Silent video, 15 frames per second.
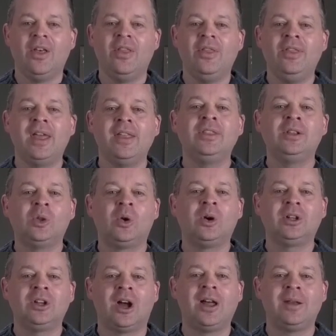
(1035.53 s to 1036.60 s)
Then the
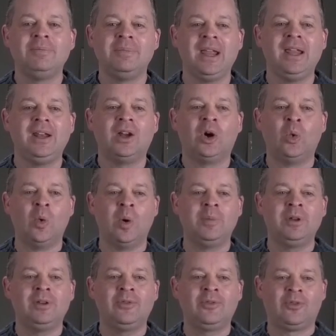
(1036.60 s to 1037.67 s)
Lord God made a
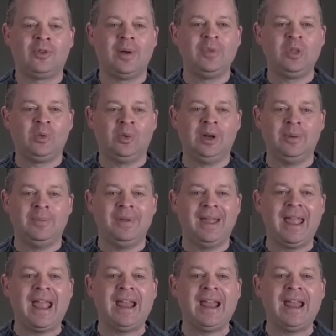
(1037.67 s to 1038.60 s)
woman from the rib,